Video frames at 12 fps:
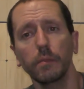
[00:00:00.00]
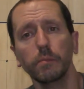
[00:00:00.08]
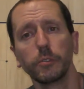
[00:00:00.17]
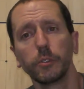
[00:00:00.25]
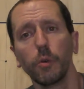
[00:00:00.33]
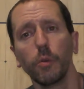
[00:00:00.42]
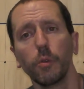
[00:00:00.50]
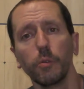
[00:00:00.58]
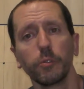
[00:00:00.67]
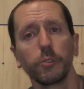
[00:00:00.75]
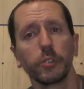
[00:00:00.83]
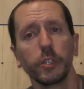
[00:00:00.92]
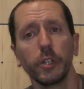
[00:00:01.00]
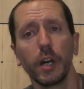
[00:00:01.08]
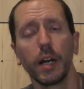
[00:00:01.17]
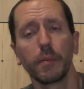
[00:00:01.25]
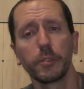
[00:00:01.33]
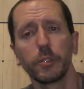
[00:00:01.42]
So those are good
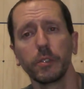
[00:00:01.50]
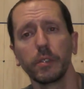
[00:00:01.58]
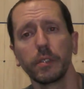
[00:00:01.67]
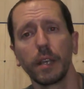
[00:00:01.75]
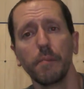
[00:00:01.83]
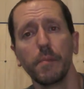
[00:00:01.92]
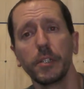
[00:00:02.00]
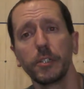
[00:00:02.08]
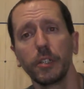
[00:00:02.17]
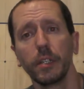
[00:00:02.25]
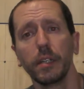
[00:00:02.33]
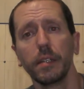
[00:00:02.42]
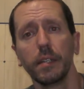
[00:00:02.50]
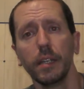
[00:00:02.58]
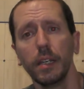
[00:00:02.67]
options. I mentioned